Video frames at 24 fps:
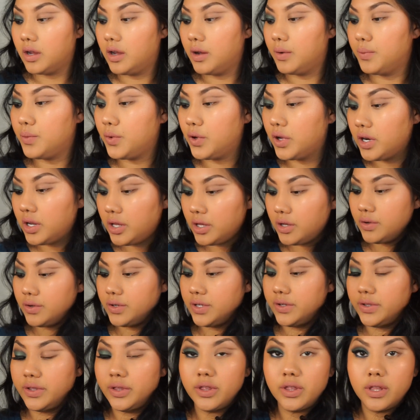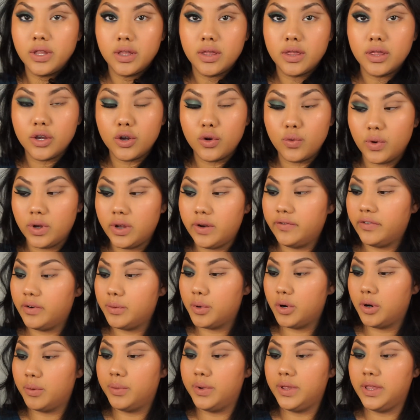I'm gonna use the green from
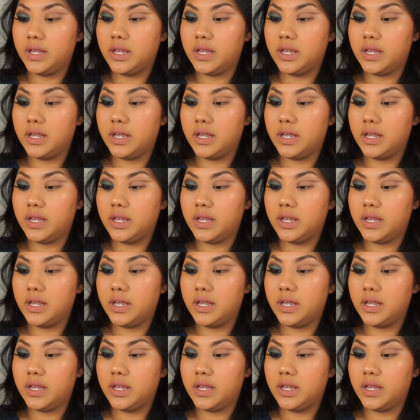Urban